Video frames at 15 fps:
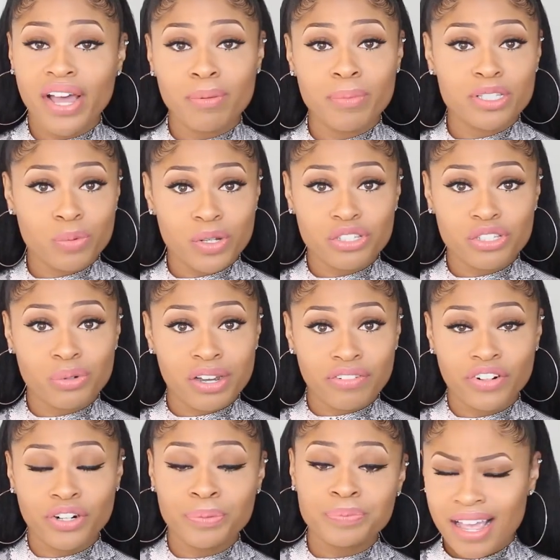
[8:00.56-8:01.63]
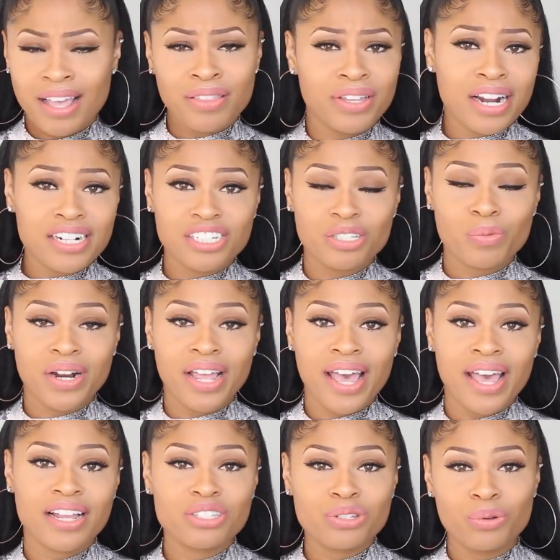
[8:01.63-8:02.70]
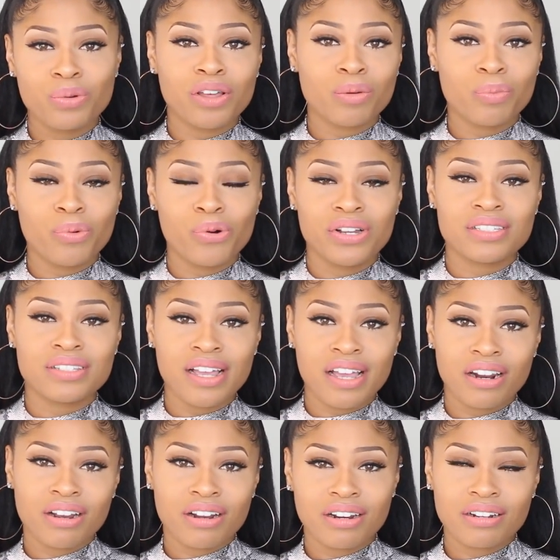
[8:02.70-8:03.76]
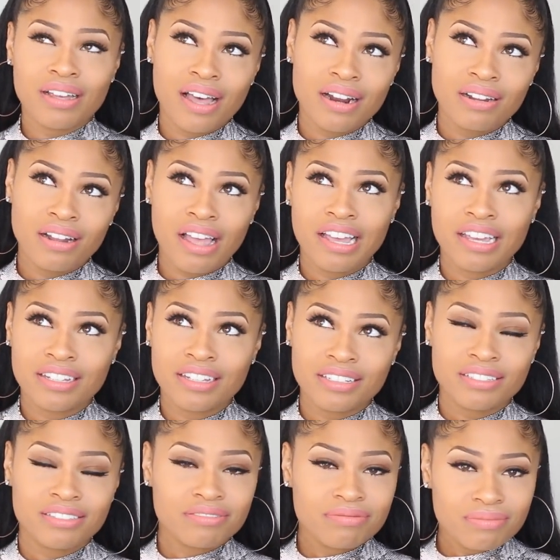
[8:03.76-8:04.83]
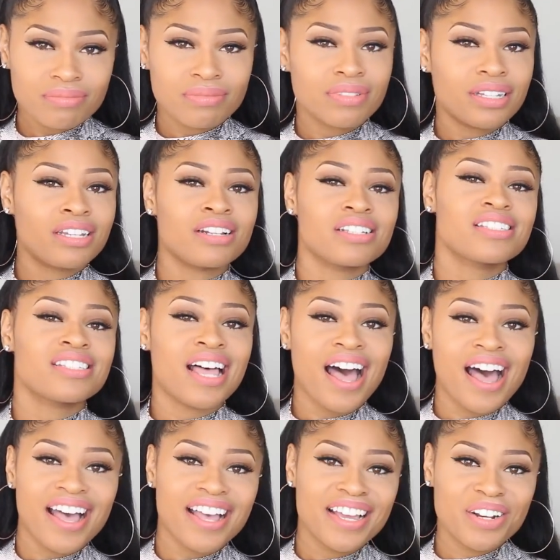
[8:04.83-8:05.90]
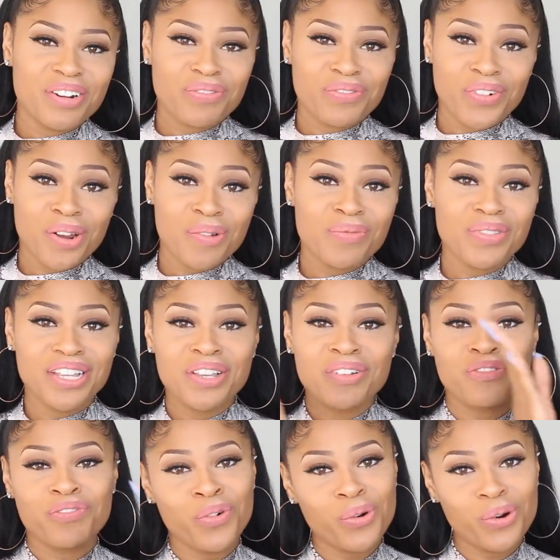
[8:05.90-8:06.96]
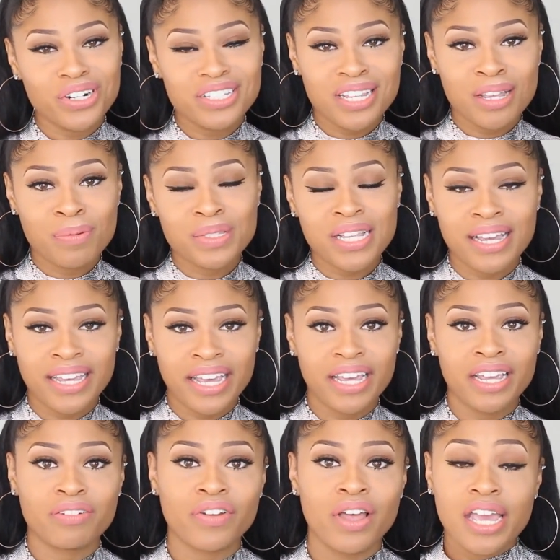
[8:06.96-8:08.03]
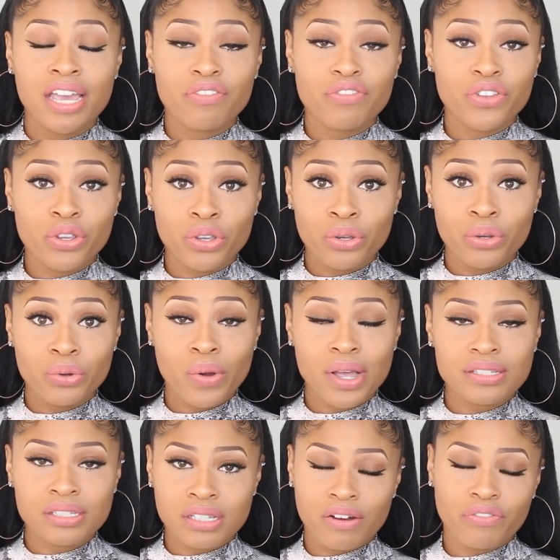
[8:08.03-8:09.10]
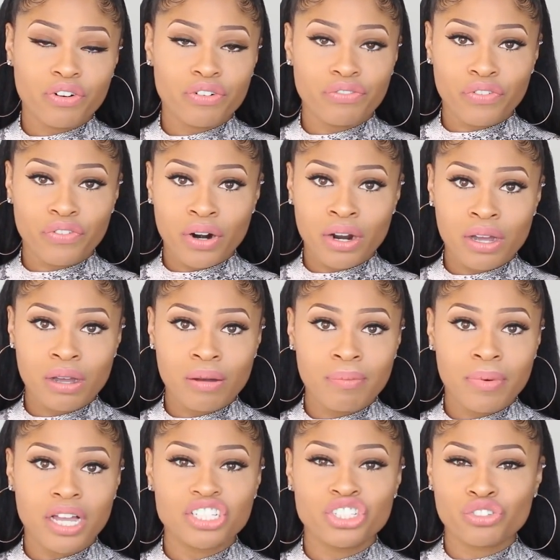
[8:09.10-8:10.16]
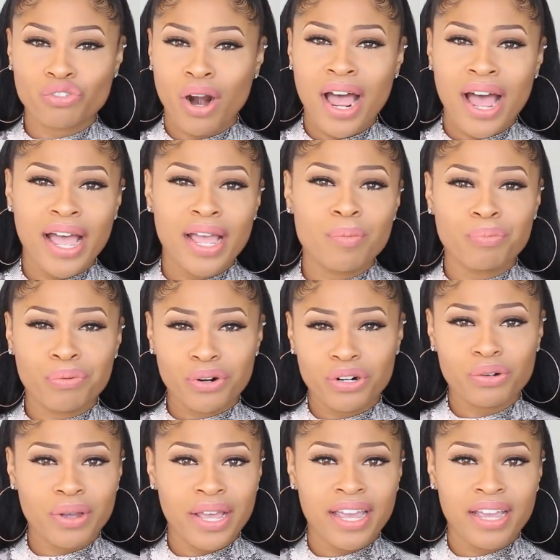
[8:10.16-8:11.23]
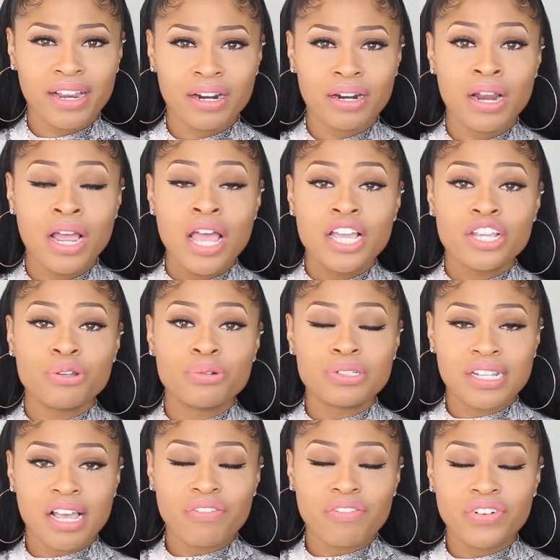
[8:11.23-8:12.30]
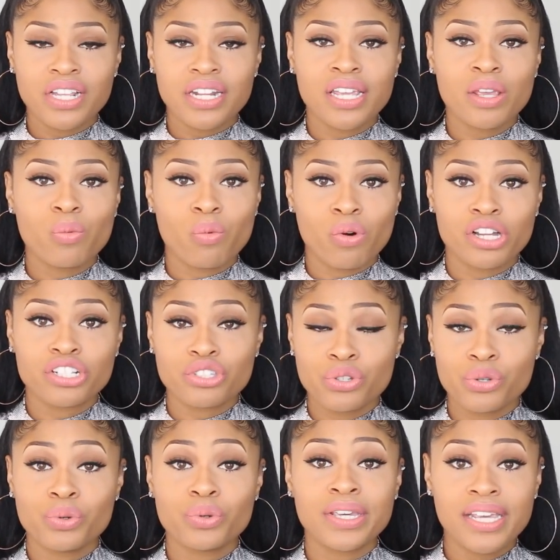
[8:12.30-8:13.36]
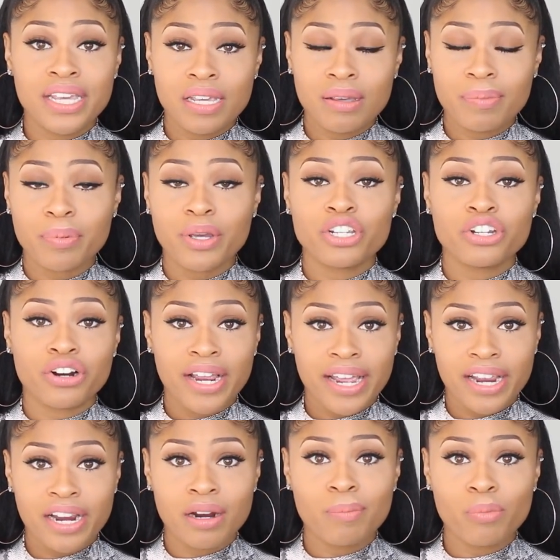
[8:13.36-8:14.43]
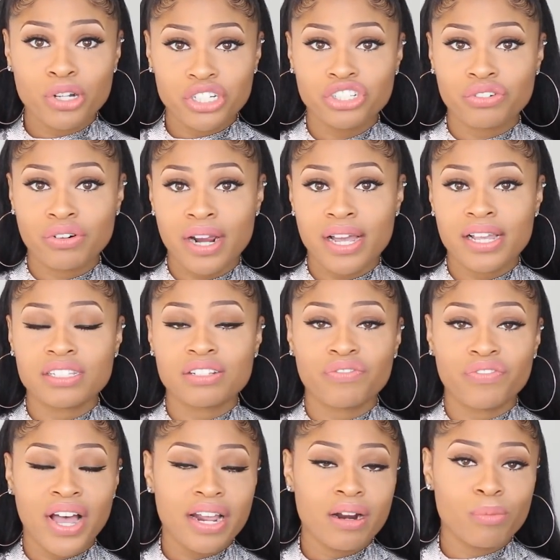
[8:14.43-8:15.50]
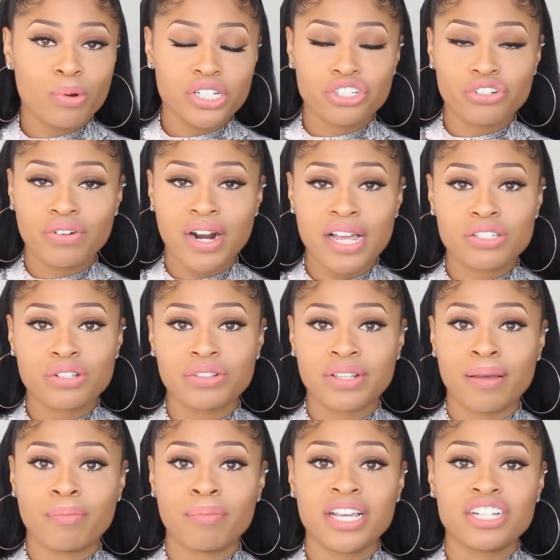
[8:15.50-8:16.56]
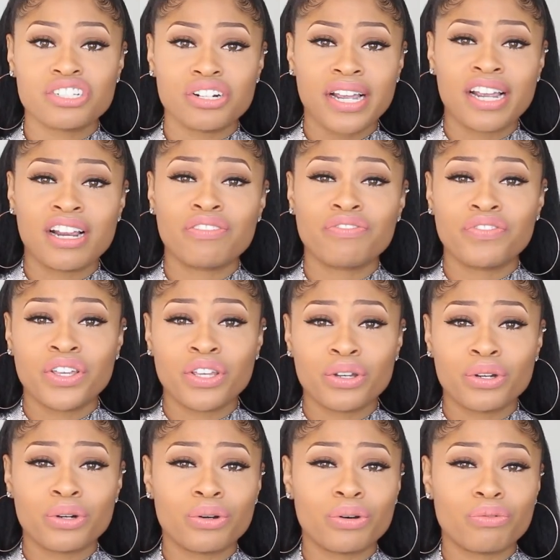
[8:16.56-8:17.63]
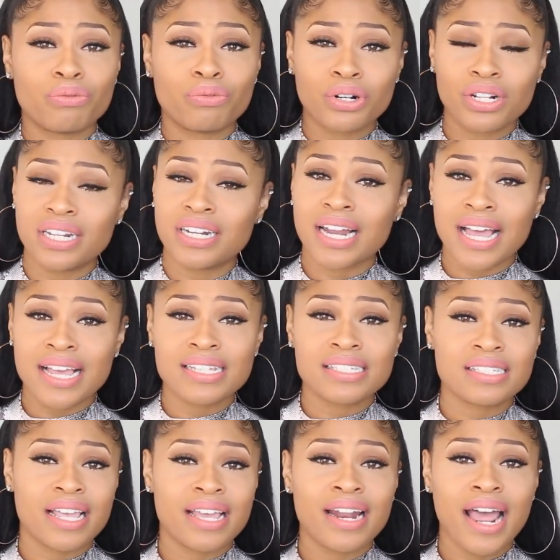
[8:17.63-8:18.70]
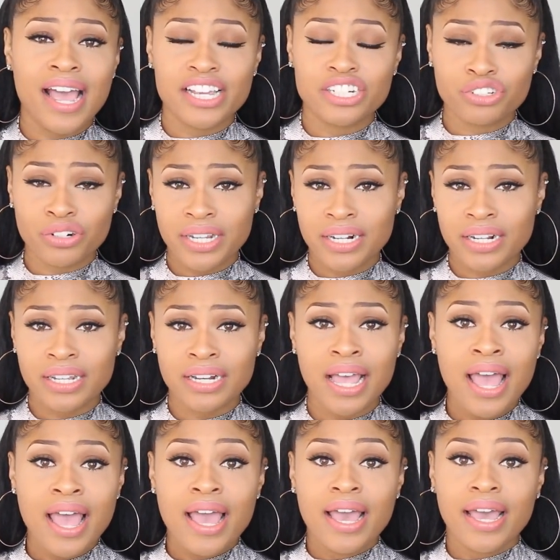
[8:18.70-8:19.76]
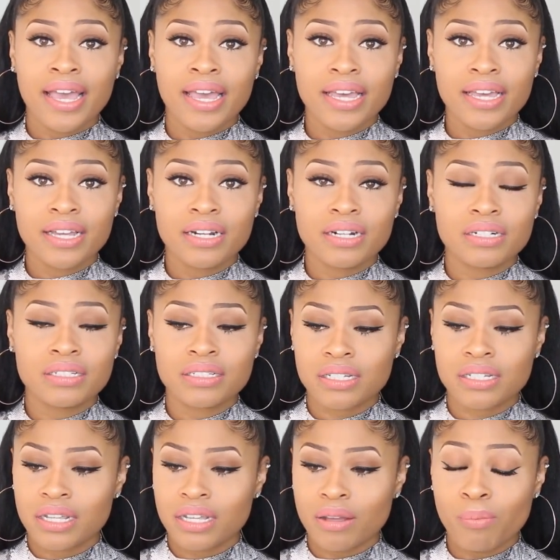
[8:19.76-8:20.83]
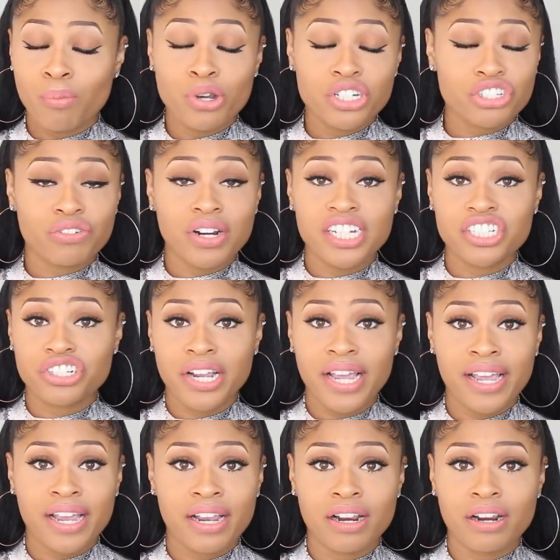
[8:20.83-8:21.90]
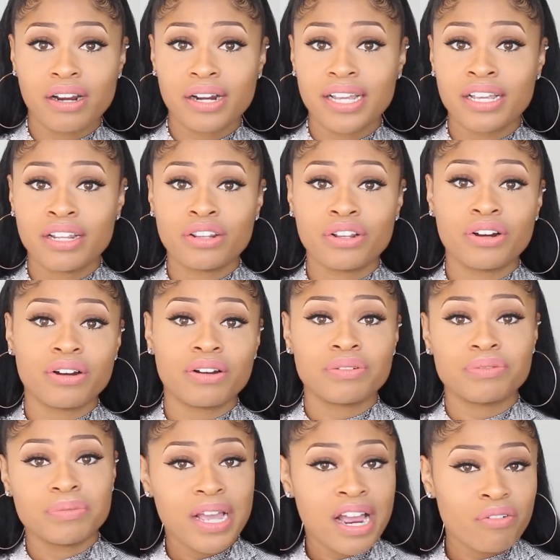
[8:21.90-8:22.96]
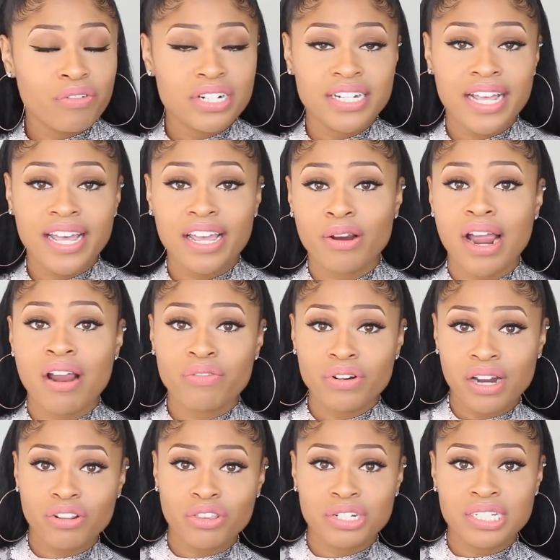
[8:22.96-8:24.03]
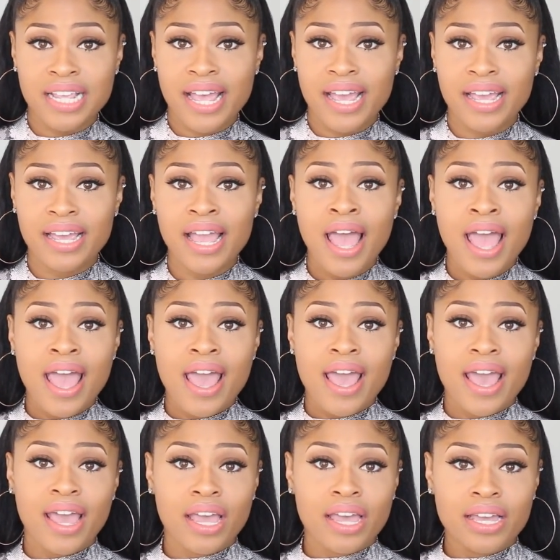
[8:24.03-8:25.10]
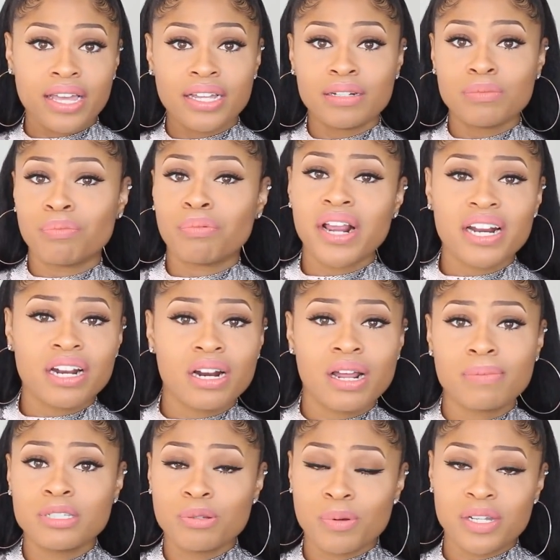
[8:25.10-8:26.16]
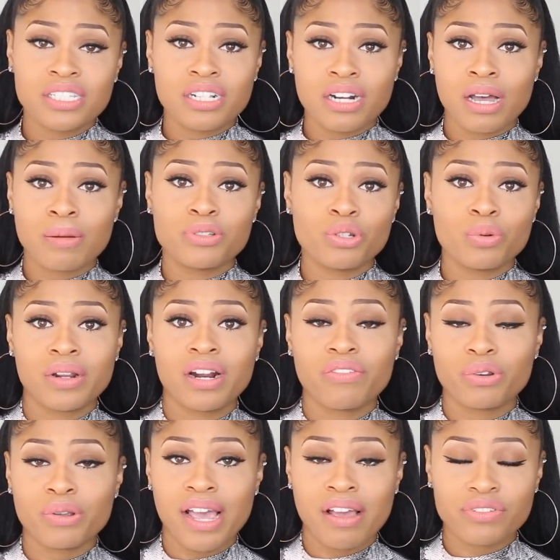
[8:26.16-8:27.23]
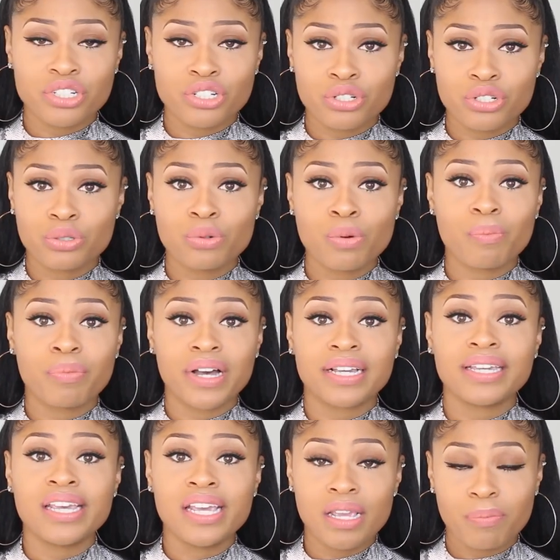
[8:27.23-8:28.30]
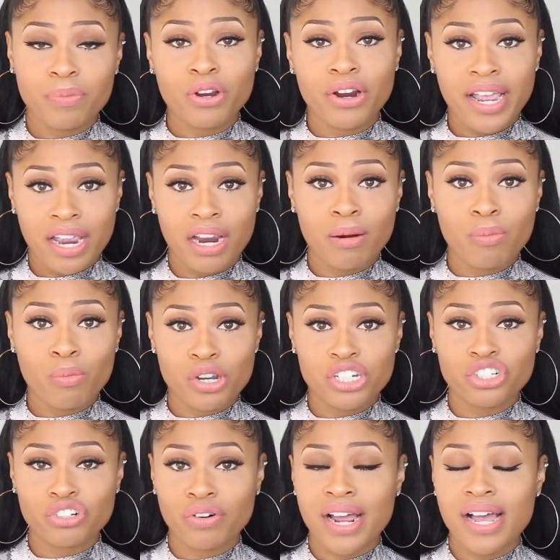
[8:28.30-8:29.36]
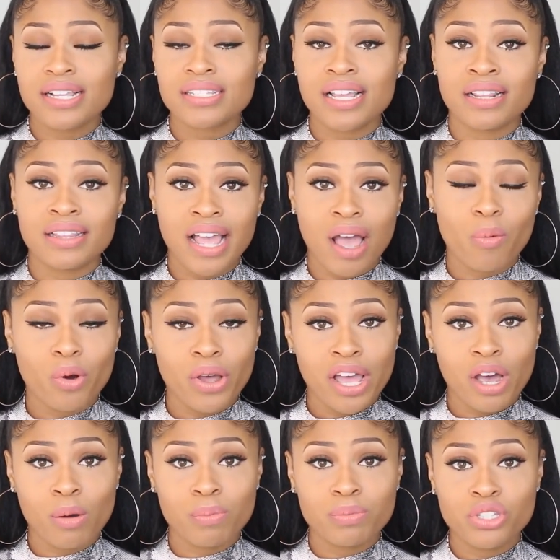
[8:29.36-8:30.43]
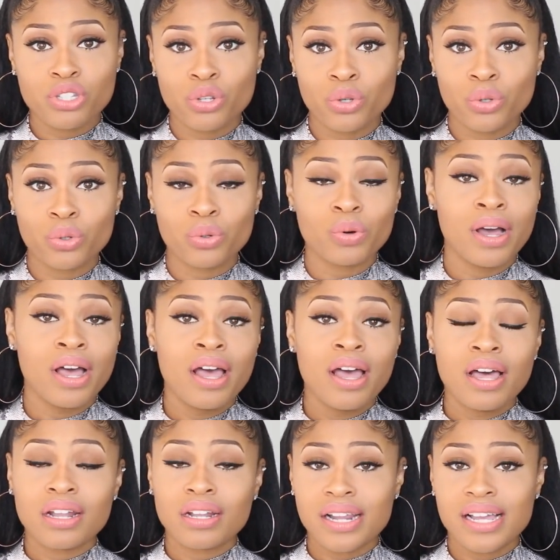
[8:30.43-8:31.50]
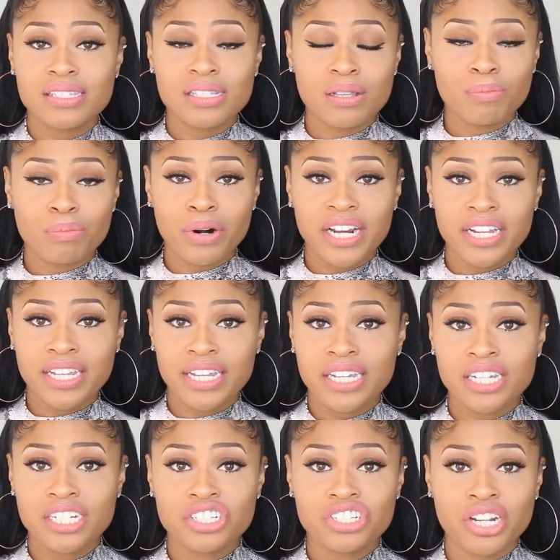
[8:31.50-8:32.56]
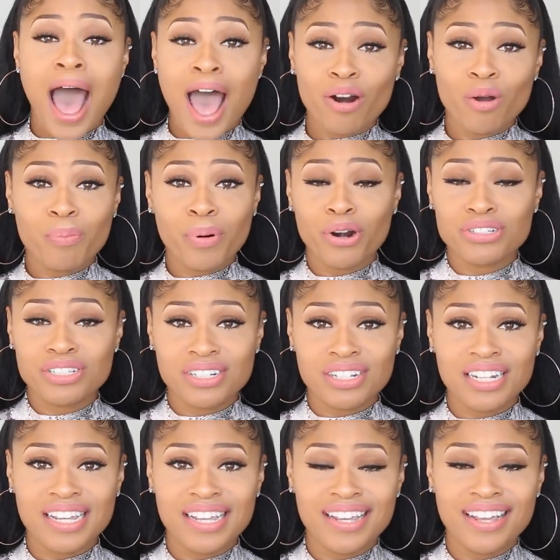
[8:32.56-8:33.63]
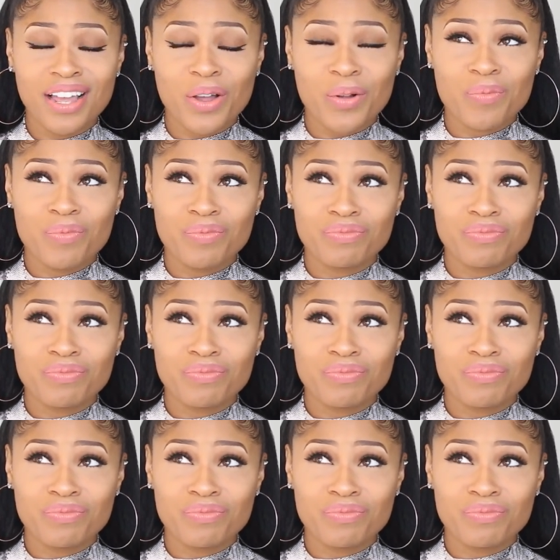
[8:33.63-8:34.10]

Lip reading: vitamins whatsoever. And then I just want to add 2 other points that are kind of like an aside from the 4 tips I gave. If you suffer from dry, brittle hair, you definitely want to keep your hair moisturized. Find a moisturizer that makes your hair feel really nice and hydrated, and moisturize your hair either every day or every other day, and braid it up, twist it up, do whatever you have to do, but keep your hair moisturized, and that will help to lessen breakage. I don't personally